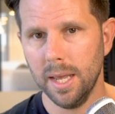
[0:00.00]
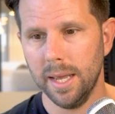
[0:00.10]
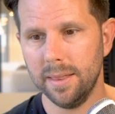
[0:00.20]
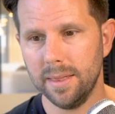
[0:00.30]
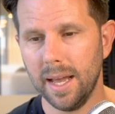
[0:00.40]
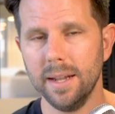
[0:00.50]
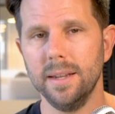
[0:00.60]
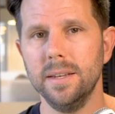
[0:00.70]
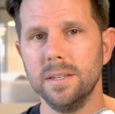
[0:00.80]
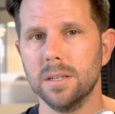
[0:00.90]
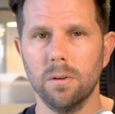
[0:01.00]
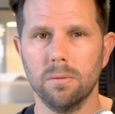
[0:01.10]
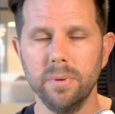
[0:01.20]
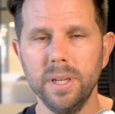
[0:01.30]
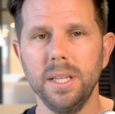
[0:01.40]
And that is a
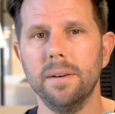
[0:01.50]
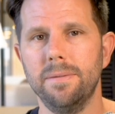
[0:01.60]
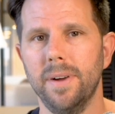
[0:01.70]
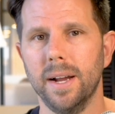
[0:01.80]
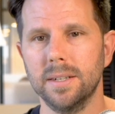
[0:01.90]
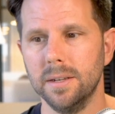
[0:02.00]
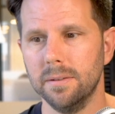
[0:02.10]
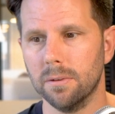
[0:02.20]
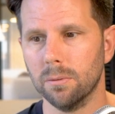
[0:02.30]
really effective,